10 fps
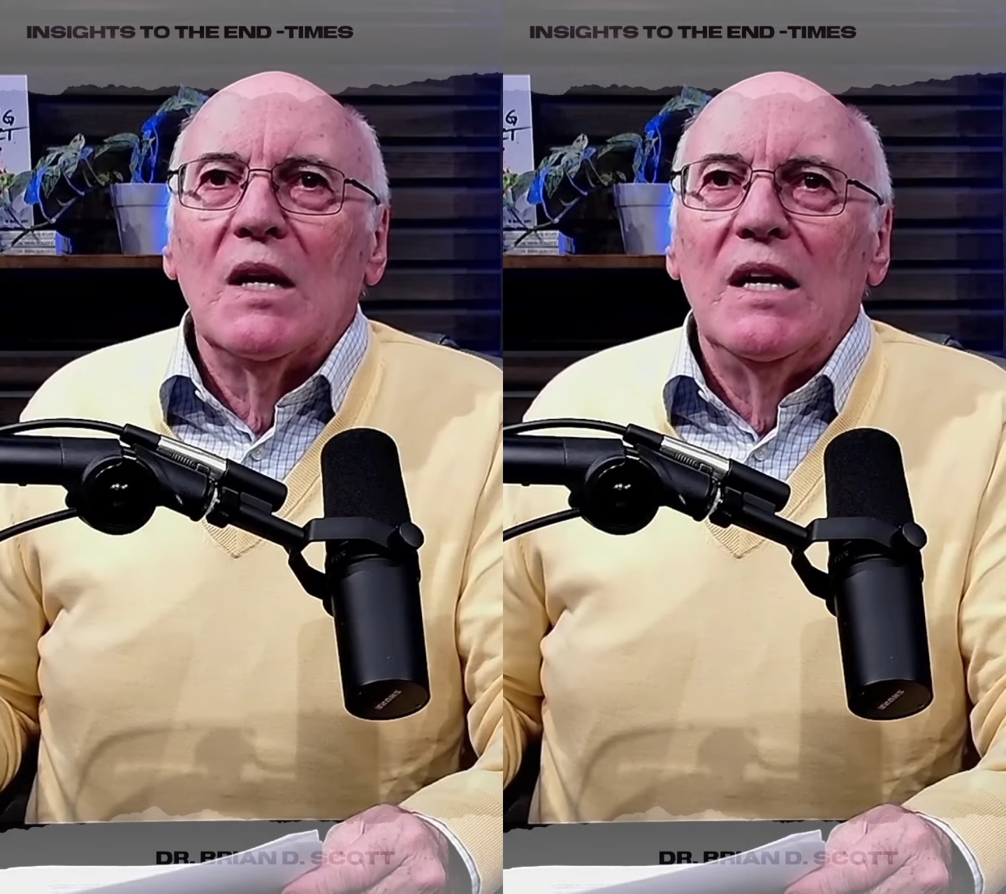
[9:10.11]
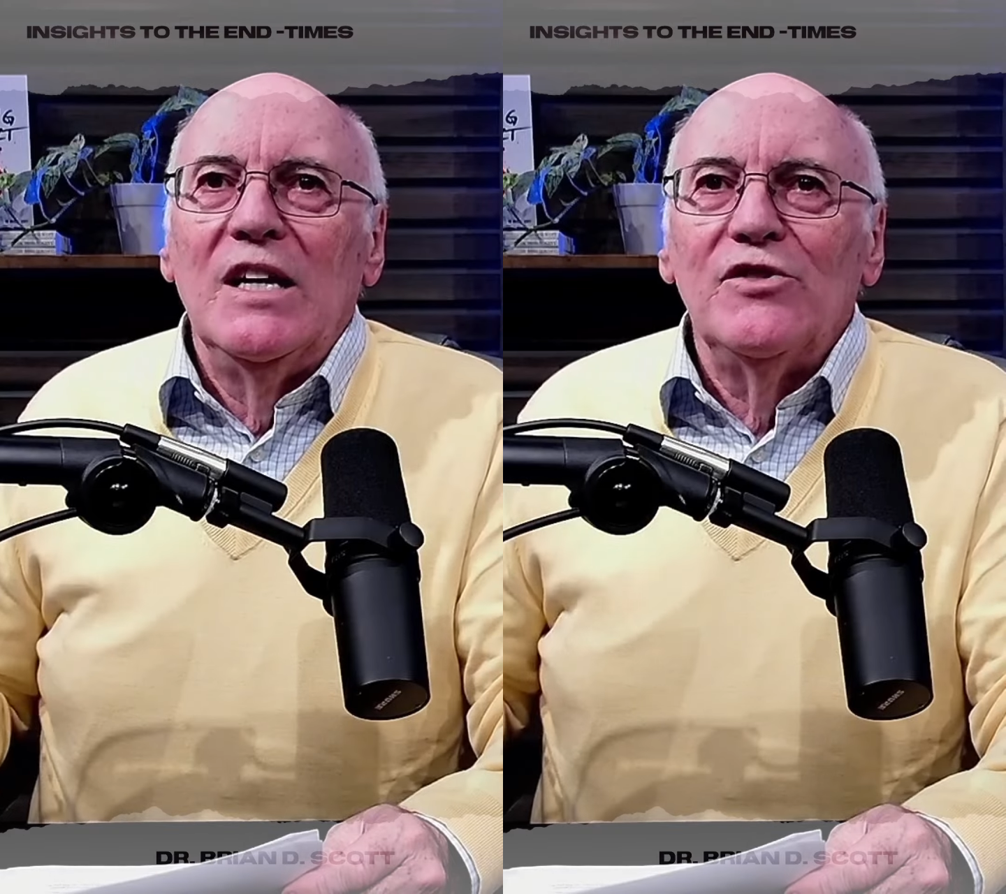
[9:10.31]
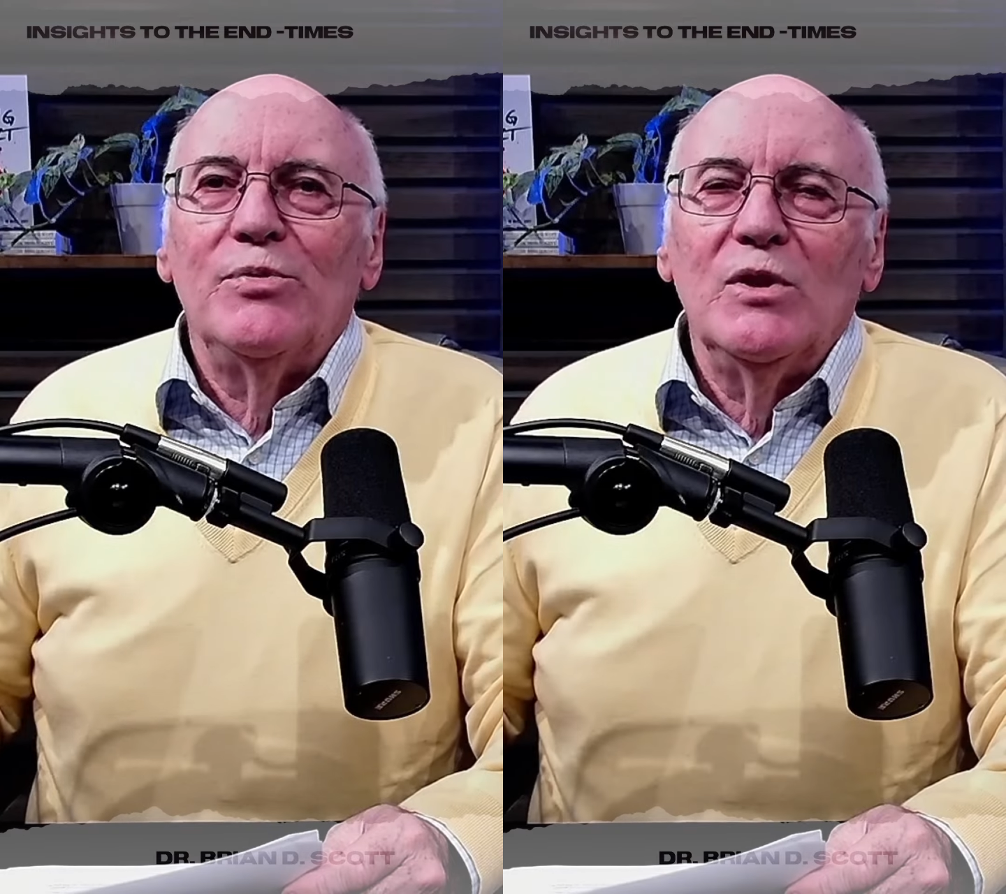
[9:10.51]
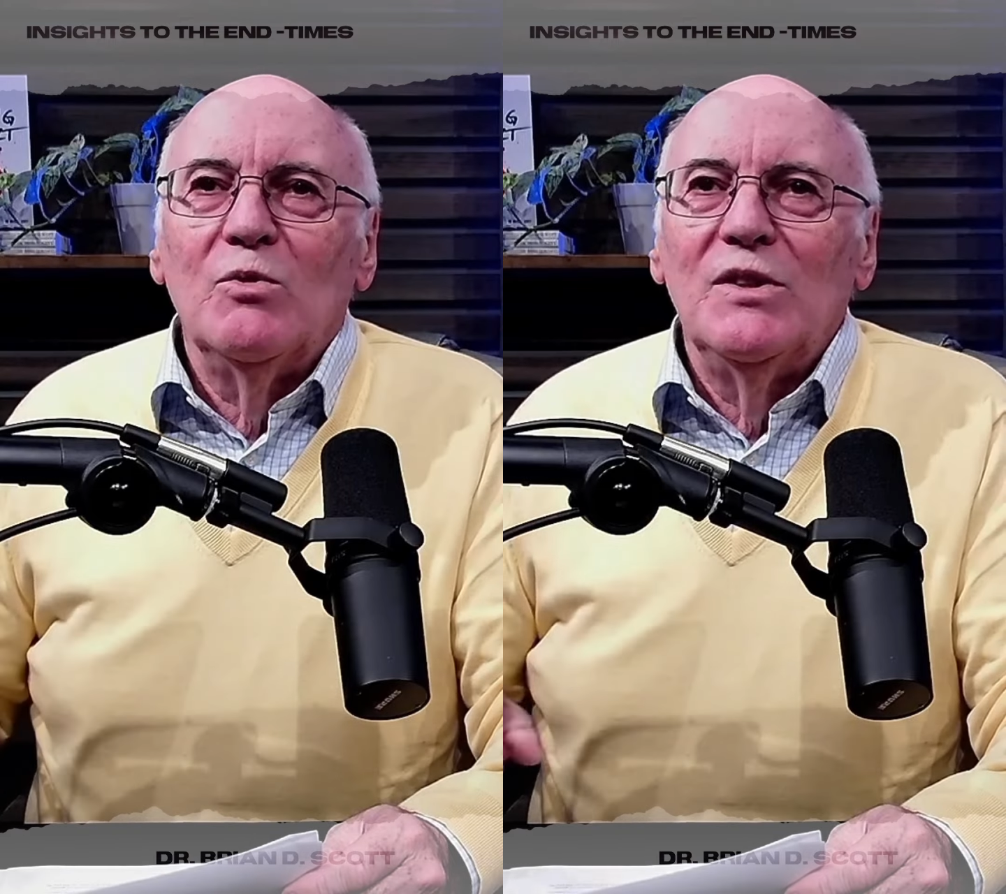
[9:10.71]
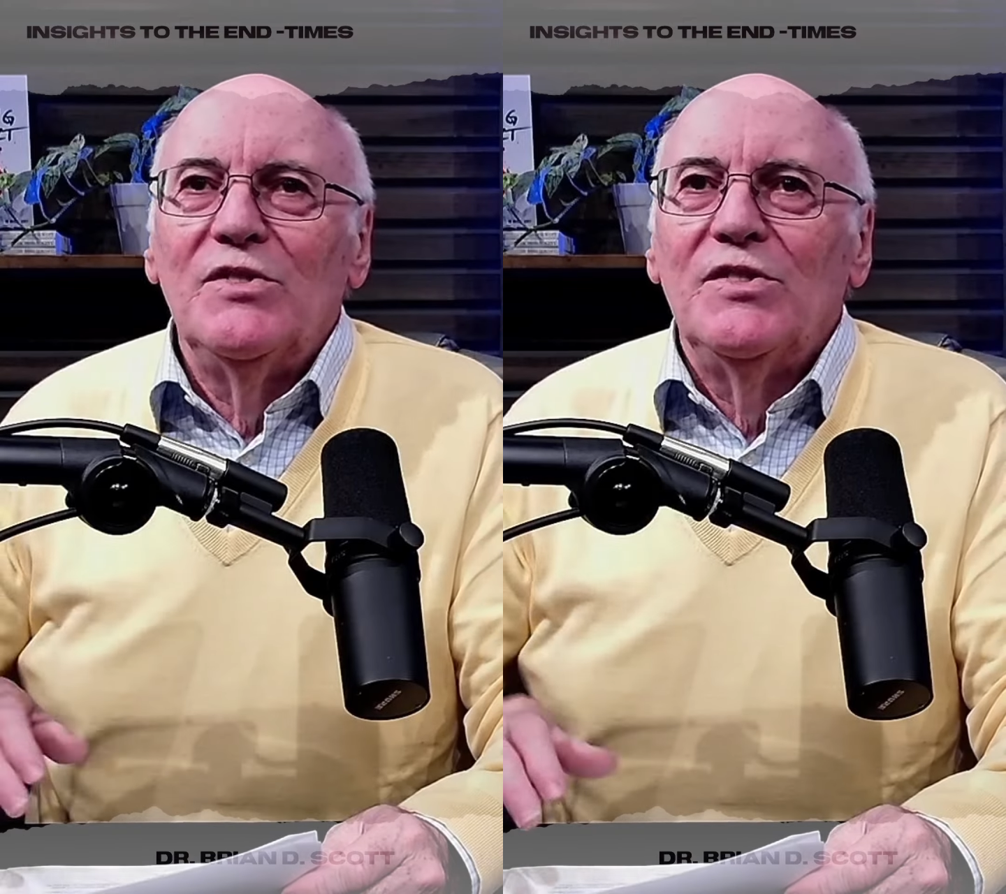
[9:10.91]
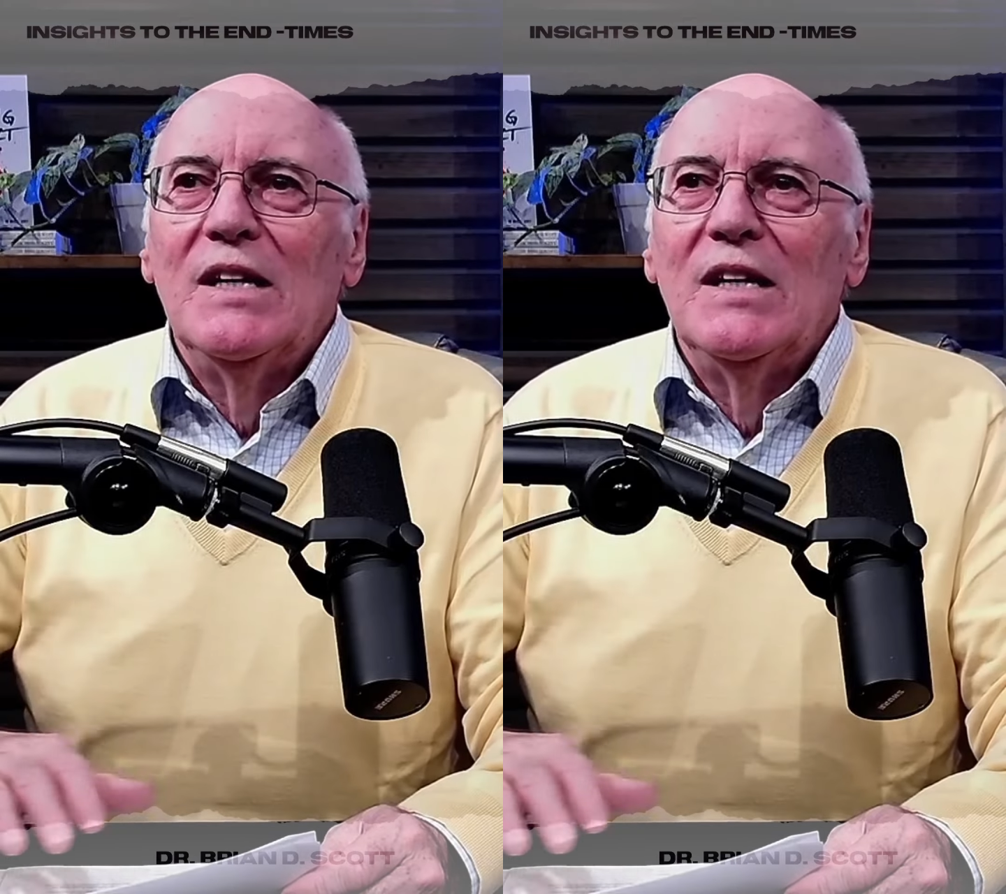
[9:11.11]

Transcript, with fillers: Israel was